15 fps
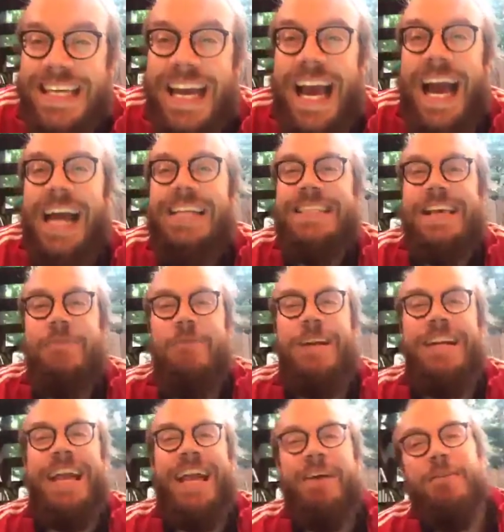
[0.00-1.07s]
I said one
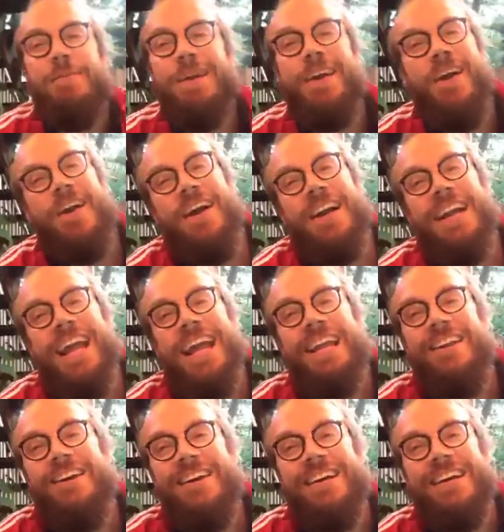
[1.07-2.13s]
day it would be gone, and
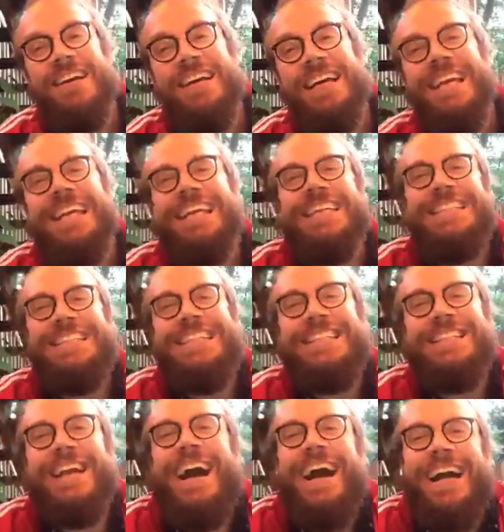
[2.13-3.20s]
look, it is. It's
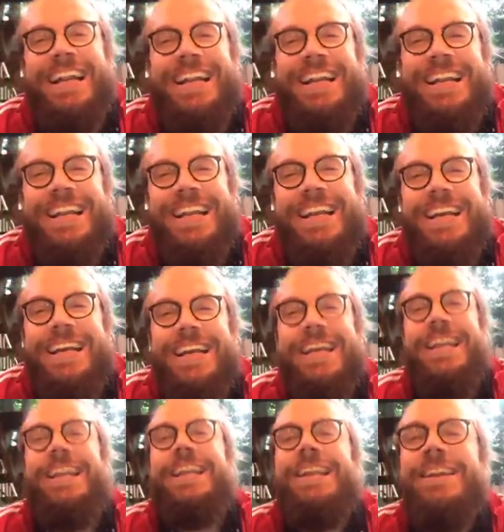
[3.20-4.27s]
gone.
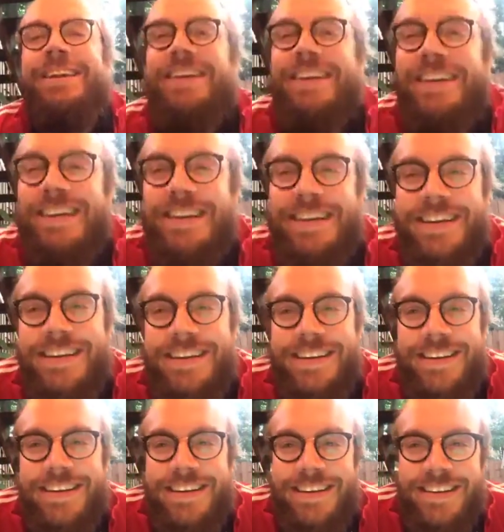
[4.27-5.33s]
Look,
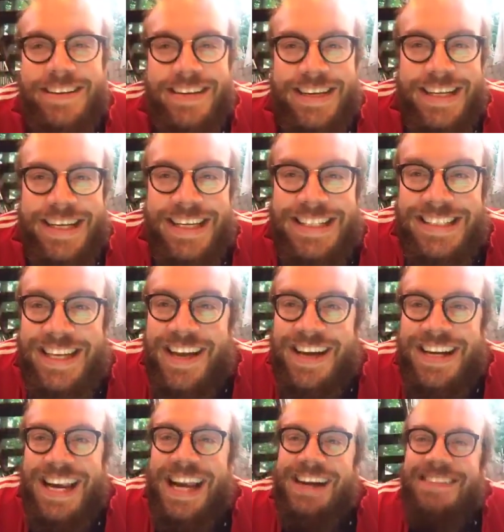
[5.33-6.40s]
It's gone
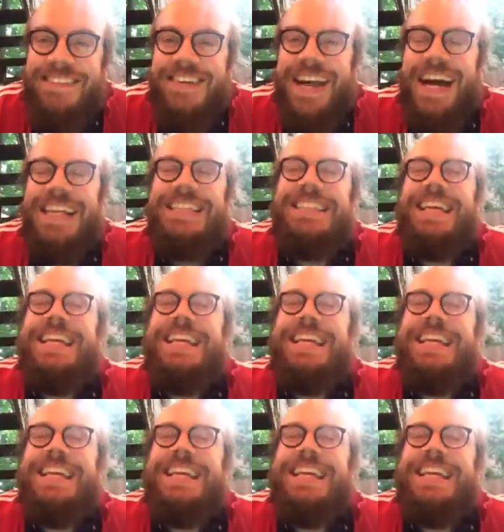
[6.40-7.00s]
now. I said it.